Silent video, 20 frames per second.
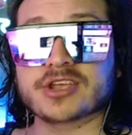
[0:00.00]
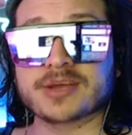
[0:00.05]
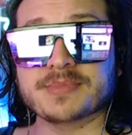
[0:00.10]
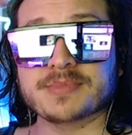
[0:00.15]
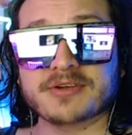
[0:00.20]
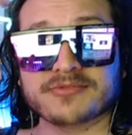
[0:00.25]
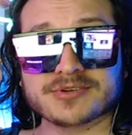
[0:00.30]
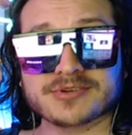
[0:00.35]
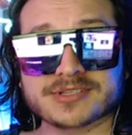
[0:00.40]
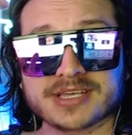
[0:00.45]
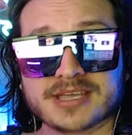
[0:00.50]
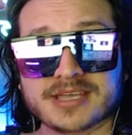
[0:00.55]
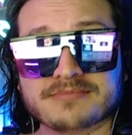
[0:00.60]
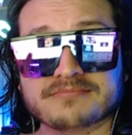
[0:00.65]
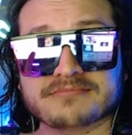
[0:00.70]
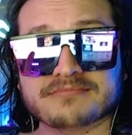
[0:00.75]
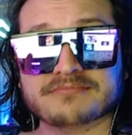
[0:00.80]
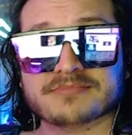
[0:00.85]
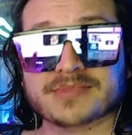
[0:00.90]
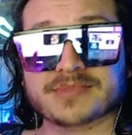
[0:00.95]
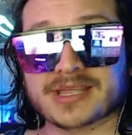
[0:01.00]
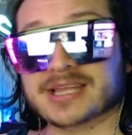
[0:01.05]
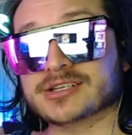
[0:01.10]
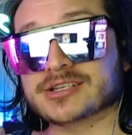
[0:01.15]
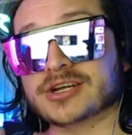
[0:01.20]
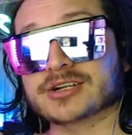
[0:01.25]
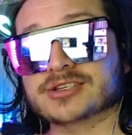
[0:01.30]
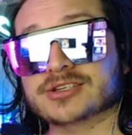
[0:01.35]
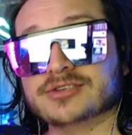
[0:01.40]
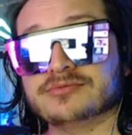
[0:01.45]
come here for a second? Can I
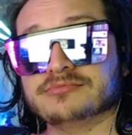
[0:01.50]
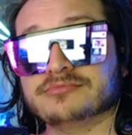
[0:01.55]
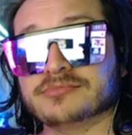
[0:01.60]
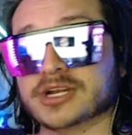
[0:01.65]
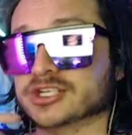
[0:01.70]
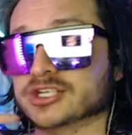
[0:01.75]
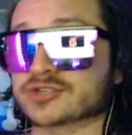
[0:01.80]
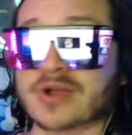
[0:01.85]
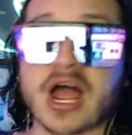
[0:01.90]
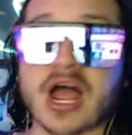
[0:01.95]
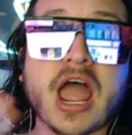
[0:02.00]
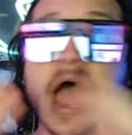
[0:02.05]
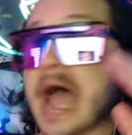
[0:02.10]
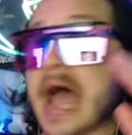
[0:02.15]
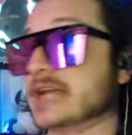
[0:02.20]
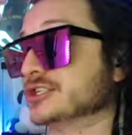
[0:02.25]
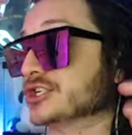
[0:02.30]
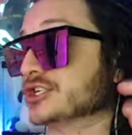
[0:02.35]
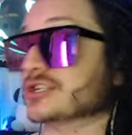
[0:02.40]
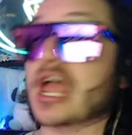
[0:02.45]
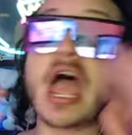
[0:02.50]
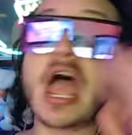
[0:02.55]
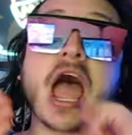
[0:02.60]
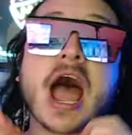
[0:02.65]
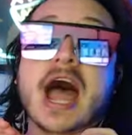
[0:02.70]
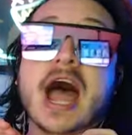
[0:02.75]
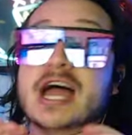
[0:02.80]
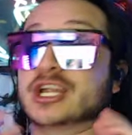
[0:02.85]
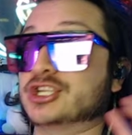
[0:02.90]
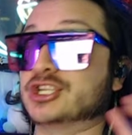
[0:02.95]
talk to you?
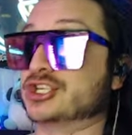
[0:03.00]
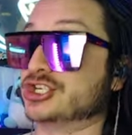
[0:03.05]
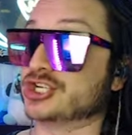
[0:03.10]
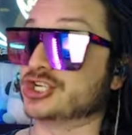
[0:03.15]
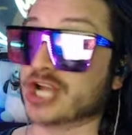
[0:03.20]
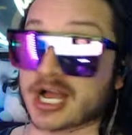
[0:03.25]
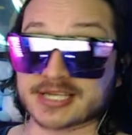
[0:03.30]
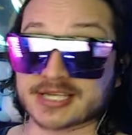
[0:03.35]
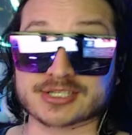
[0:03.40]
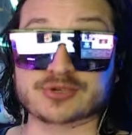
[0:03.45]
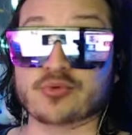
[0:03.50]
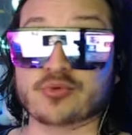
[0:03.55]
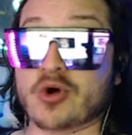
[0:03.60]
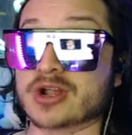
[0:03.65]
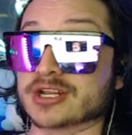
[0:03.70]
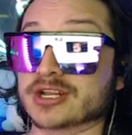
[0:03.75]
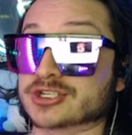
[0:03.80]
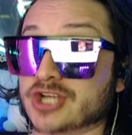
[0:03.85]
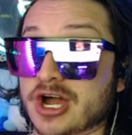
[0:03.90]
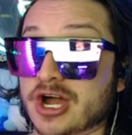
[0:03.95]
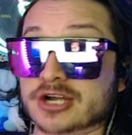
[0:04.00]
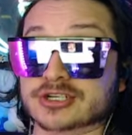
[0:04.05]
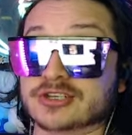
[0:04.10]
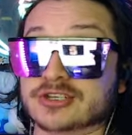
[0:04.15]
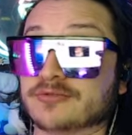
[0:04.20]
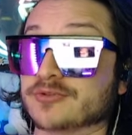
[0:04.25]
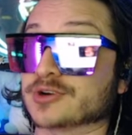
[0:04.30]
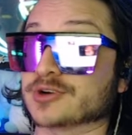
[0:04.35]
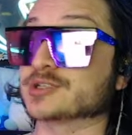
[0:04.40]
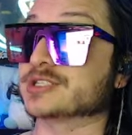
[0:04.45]
I just want to talk to you for a